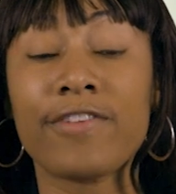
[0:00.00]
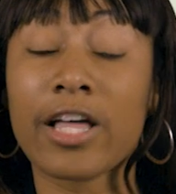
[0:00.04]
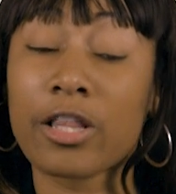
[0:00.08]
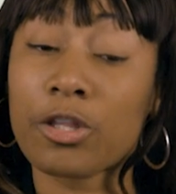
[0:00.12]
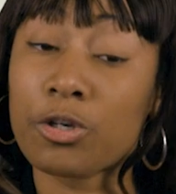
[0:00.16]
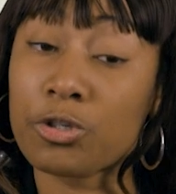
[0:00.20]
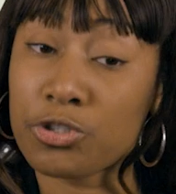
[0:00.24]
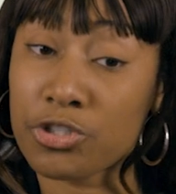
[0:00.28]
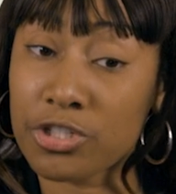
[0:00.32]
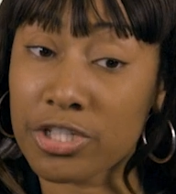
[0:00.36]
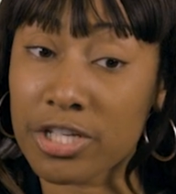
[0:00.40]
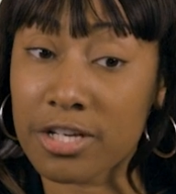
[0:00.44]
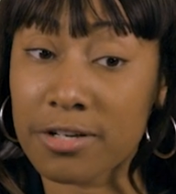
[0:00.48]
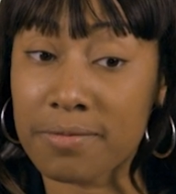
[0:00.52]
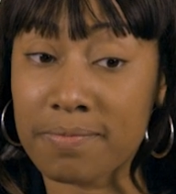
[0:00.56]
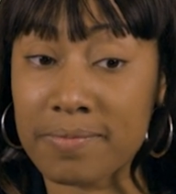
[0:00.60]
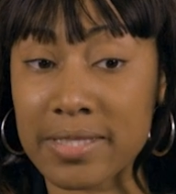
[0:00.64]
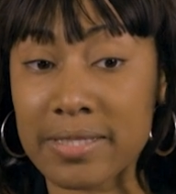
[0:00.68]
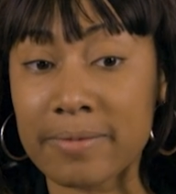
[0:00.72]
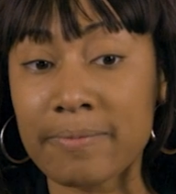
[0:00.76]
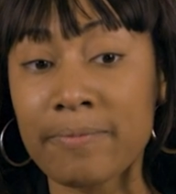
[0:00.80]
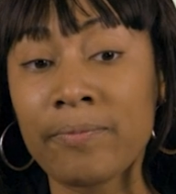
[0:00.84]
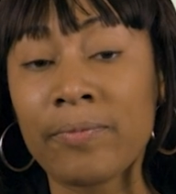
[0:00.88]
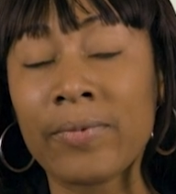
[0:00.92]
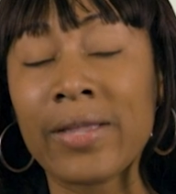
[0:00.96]

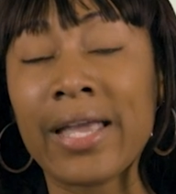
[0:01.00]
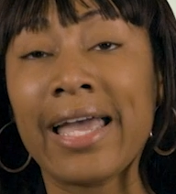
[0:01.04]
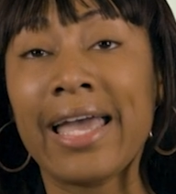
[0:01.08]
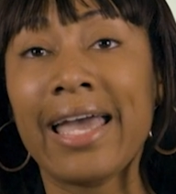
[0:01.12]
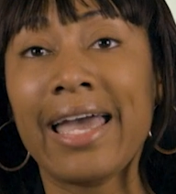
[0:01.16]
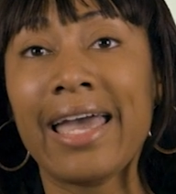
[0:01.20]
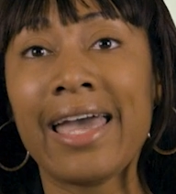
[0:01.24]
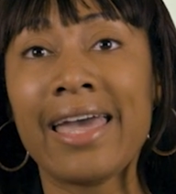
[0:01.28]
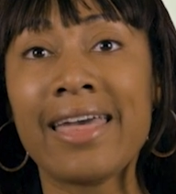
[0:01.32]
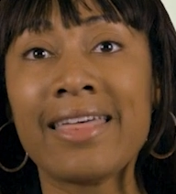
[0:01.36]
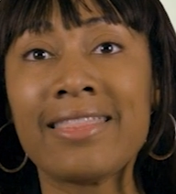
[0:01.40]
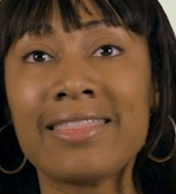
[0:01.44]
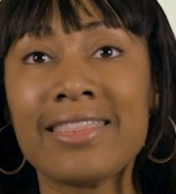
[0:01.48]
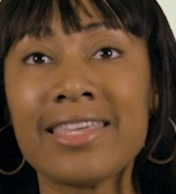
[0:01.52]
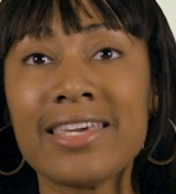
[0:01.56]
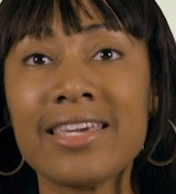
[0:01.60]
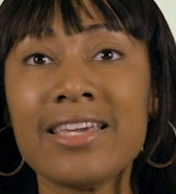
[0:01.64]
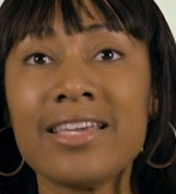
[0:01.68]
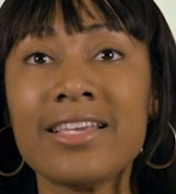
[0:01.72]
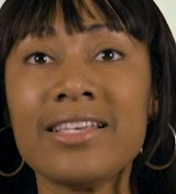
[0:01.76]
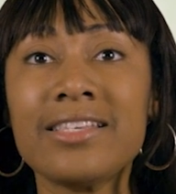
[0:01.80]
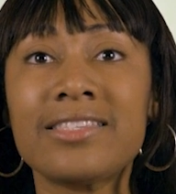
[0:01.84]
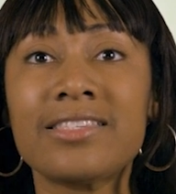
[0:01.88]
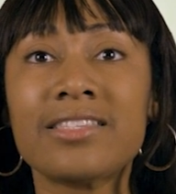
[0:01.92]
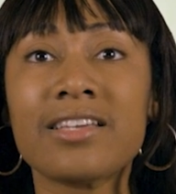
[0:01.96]
Fellowships, and
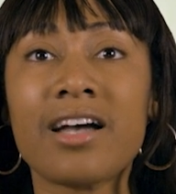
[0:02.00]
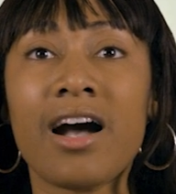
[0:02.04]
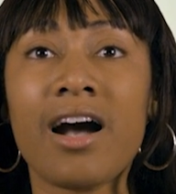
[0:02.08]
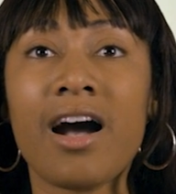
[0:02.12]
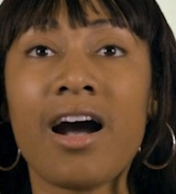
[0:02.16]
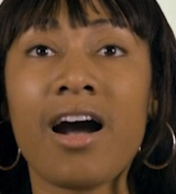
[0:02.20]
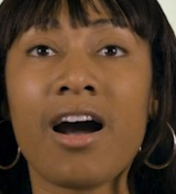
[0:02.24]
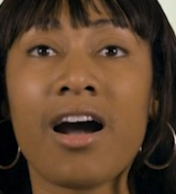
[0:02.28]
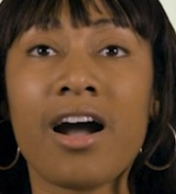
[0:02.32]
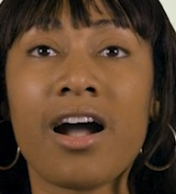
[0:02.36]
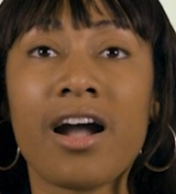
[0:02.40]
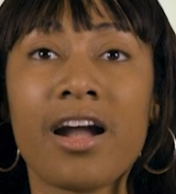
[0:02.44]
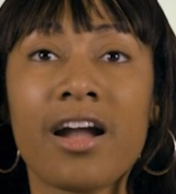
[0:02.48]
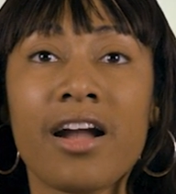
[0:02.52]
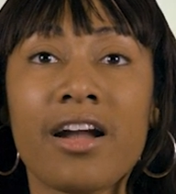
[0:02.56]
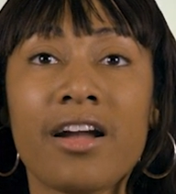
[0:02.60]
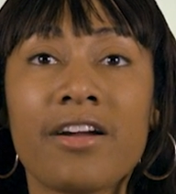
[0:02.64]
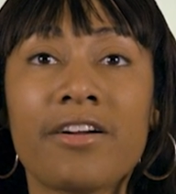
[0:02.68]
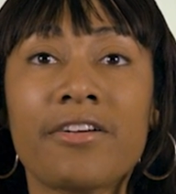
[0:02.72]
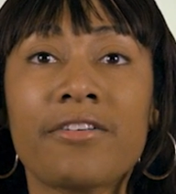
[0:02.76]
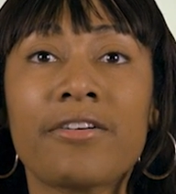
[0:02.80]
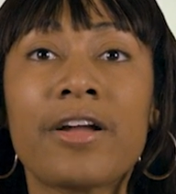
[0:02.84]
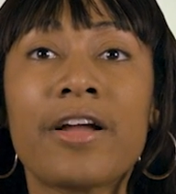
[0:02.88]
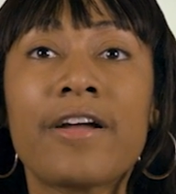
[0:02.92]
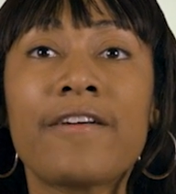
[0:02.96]
these
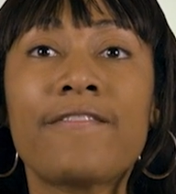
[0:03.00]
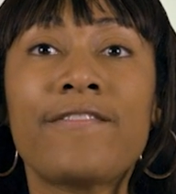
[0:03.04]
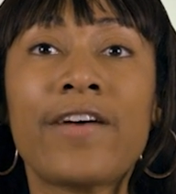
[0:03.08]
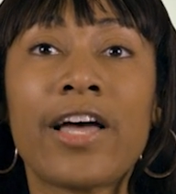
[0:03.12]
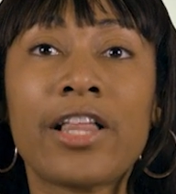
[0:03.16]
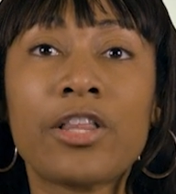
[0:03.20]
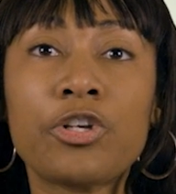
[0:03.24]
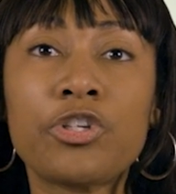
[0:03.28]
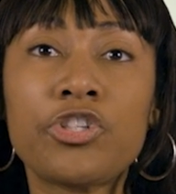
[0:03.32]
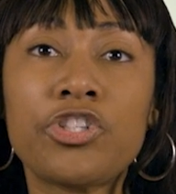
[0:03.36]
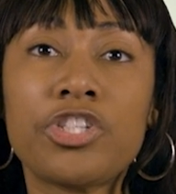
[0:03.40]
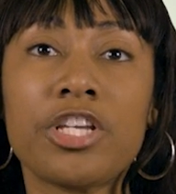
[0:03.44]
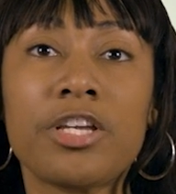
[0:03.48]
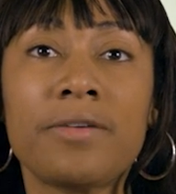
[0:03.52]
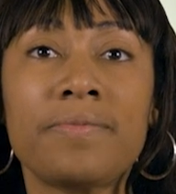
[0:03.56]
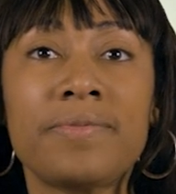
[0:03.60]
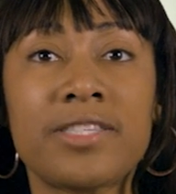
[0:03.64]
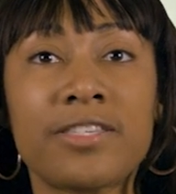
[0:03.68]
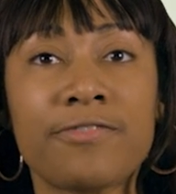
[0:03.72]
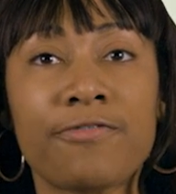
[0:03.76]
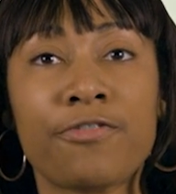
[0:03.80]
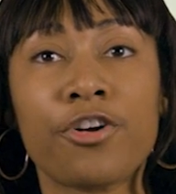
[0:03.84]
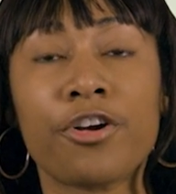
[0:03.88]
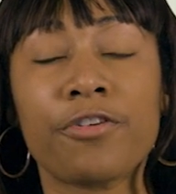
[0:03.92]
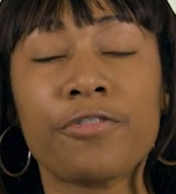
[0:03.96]
are
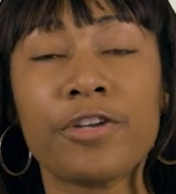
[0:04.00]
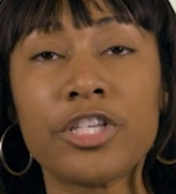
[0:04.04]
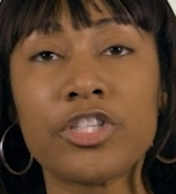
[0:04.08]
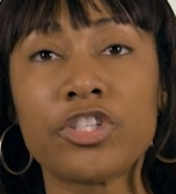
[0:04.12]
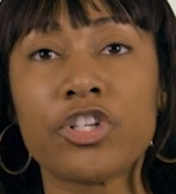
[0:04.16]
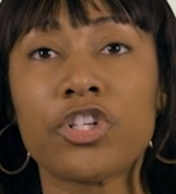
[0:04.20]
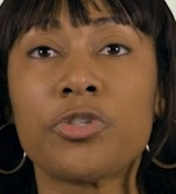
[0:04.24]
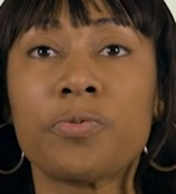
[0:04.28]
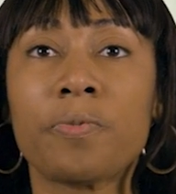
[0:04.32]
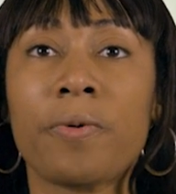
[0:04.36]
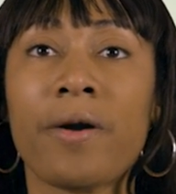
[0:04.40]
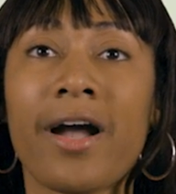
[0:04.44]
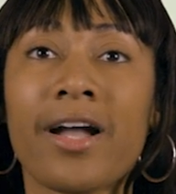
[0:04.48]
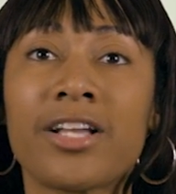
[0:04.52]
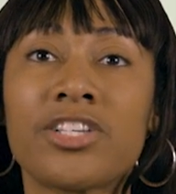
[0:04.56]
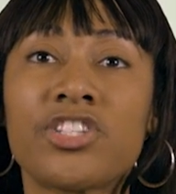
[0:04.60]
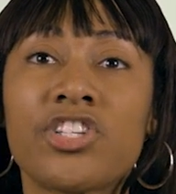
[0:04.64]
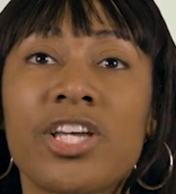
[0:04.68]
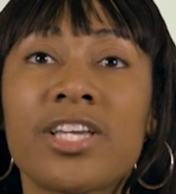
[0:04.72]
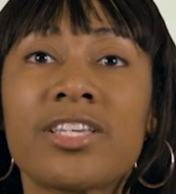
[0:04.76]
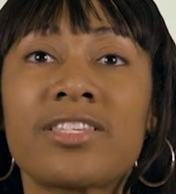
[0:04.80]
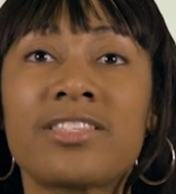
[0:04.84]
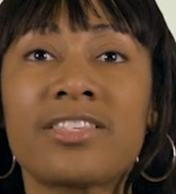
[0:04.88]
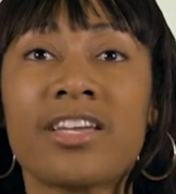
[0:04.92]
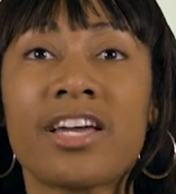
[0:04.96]
fellowships for research
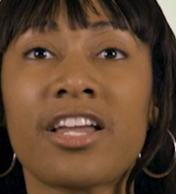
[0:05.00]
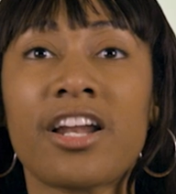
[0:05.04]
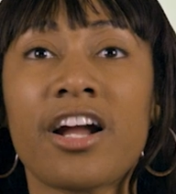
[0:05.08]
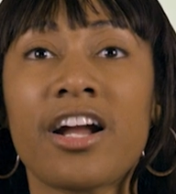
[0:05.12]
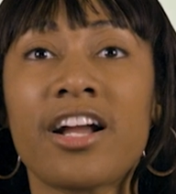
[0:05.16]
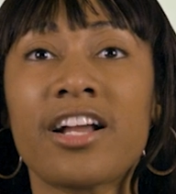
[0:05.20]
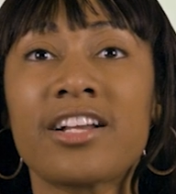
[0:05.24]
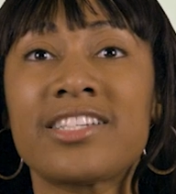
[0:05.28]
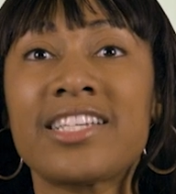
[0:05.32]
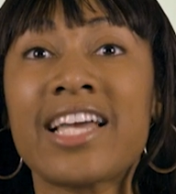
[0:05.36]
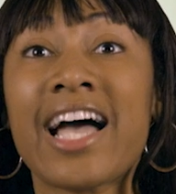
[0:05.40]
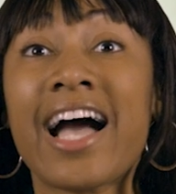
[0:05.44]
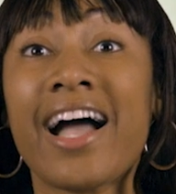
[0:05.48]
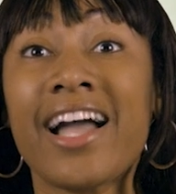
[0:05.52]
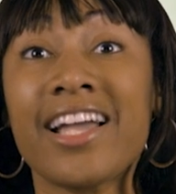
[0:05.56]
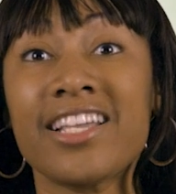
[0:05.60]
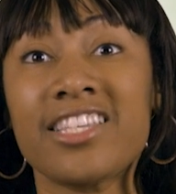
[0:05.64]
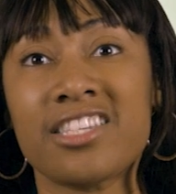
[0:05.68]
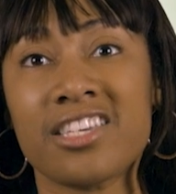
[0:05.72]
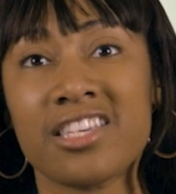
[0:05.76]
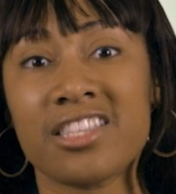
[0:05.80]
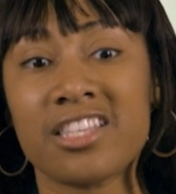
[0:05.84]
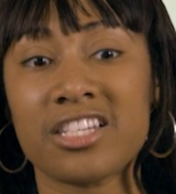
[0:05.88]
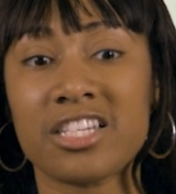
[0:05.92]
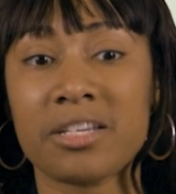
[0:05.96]
projects that are tied
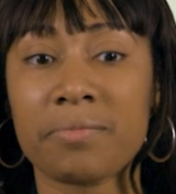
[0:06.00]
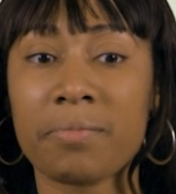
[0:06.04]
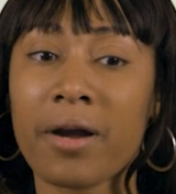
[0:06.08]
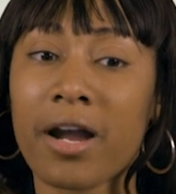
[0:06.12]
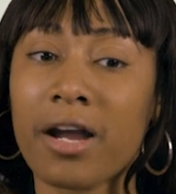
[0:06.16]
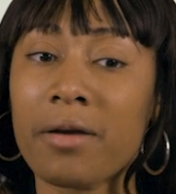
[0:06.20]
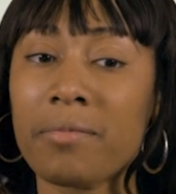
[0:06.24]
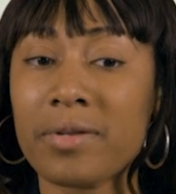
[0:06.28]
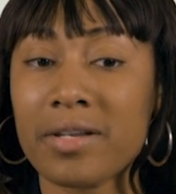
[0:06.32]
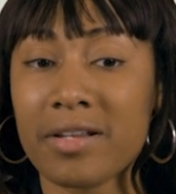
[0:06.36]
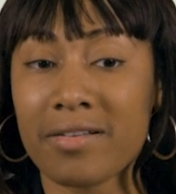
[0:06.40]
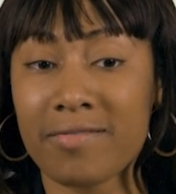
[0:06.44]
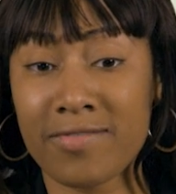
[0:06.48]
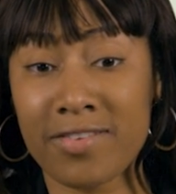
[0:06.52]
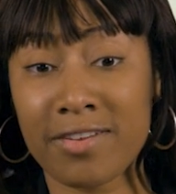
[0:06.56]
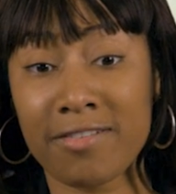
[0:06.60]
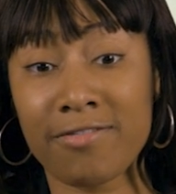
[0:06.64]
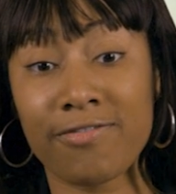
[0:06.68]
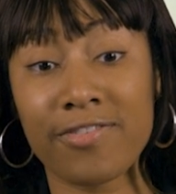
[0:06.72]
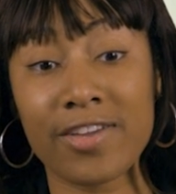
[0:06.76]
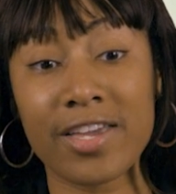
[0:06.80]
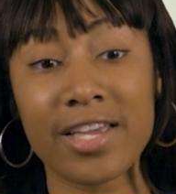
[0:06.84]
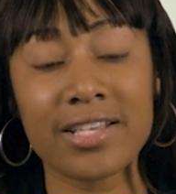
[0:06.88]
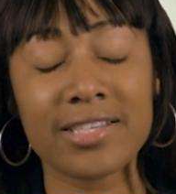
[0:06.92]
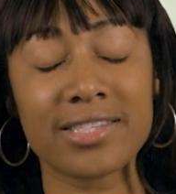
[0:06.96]
to the Department of
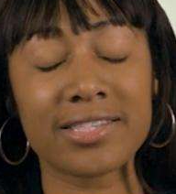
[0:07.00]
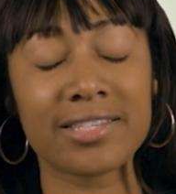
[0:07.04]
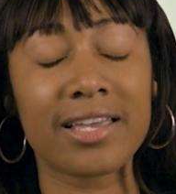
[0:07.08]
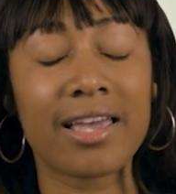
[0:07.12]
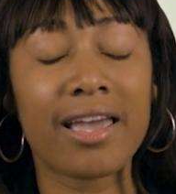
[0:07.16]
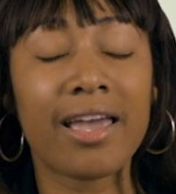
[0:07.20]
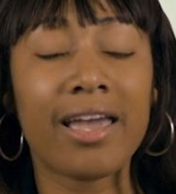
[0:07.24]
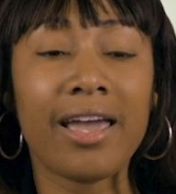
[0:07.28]
Defense.